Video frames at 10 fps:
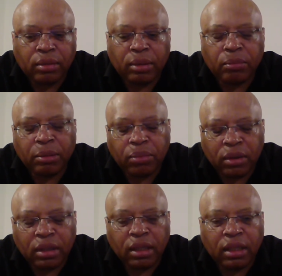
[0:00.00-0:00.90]
we
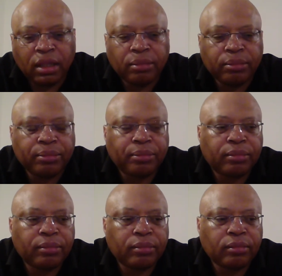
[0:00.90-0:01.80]
put the
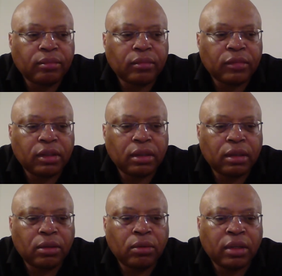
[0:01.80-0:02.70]

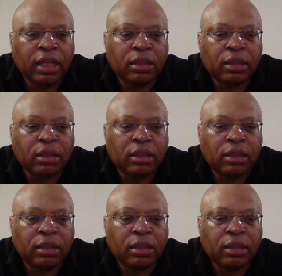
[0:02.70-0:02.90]
court case